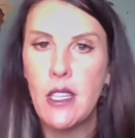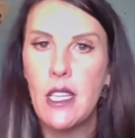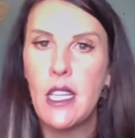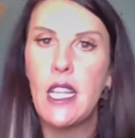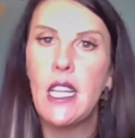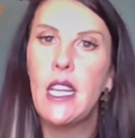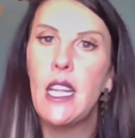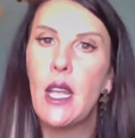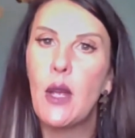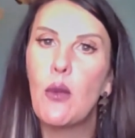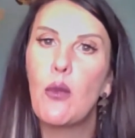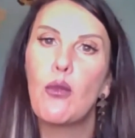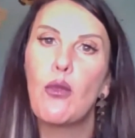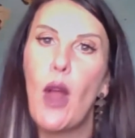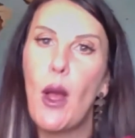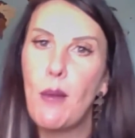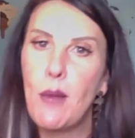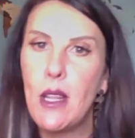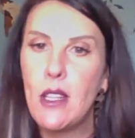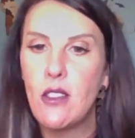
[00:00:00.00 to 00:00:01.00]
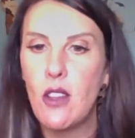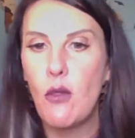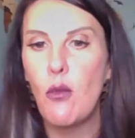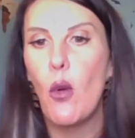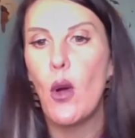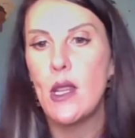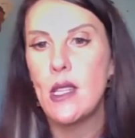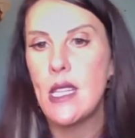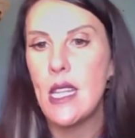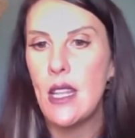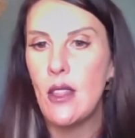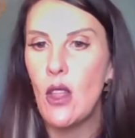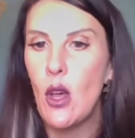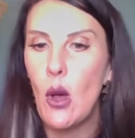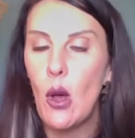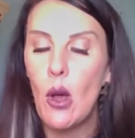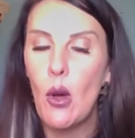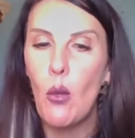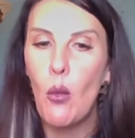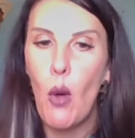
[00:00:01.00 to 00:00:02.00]
eating remnants of what's in
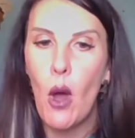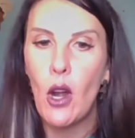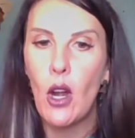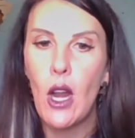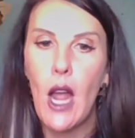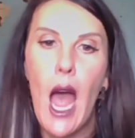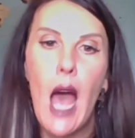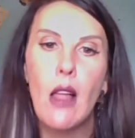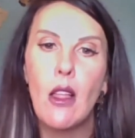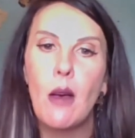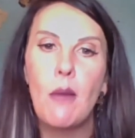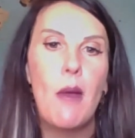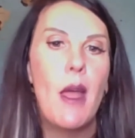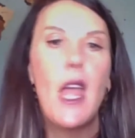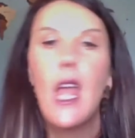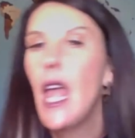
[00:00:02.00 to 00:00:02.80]
the water column,